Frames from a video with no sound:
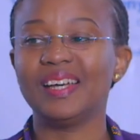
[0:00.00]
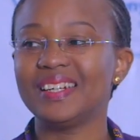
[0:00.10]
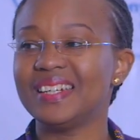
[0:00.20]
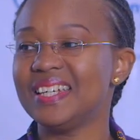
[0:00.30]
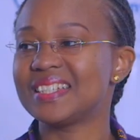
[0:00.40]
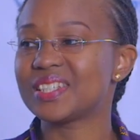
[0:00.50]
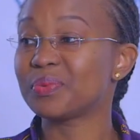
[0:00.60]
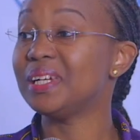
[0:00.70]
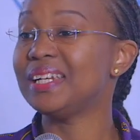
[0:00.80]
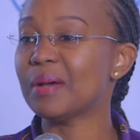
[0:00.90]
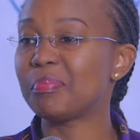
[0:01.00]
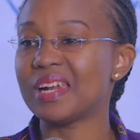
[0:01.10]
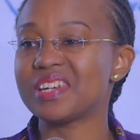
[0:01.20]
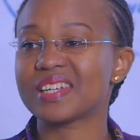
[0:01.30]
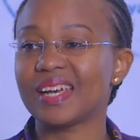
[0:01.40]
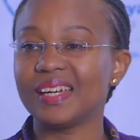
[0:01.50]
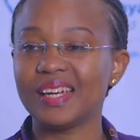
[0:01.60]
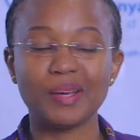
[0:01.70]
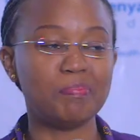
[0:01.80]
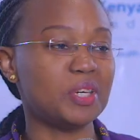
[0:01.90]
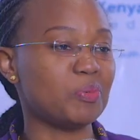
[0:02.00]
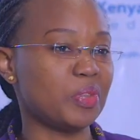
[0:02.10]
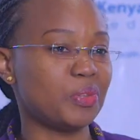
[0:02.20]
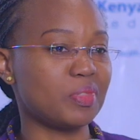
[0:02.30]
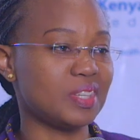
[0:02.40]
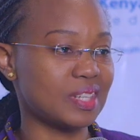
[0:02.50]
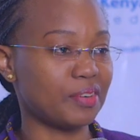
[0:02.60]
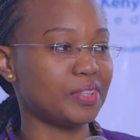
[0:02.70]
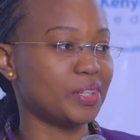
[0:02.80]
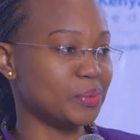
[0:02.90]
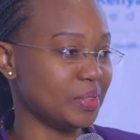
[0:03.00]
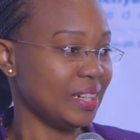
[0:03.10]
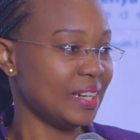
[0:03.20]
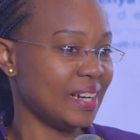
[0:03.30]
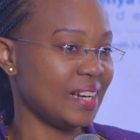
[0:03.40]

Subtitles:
And it's really a pleasure being with you this afternoon.